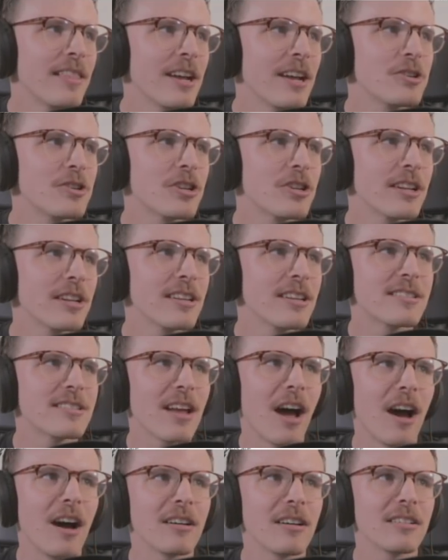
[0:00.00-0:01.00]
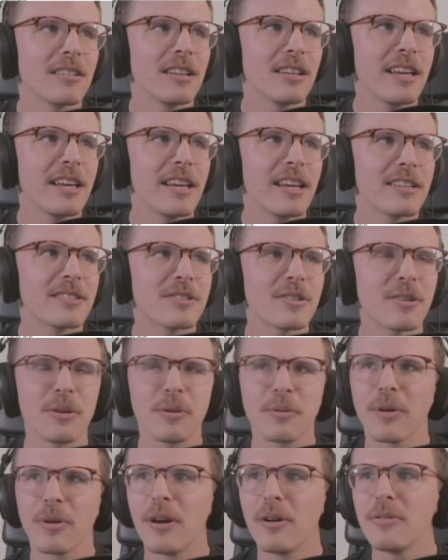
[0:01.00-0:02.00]
shit is ugly, it's
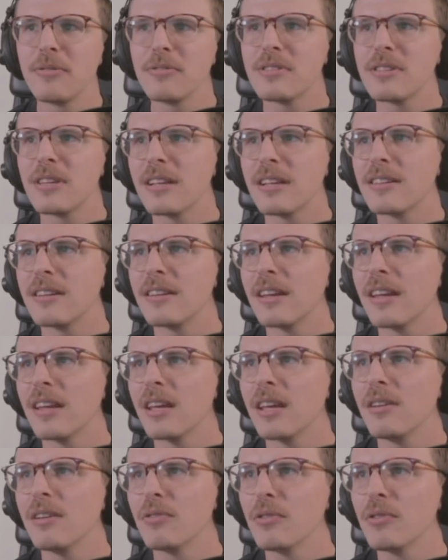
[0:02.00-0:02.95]
gross, it's an evil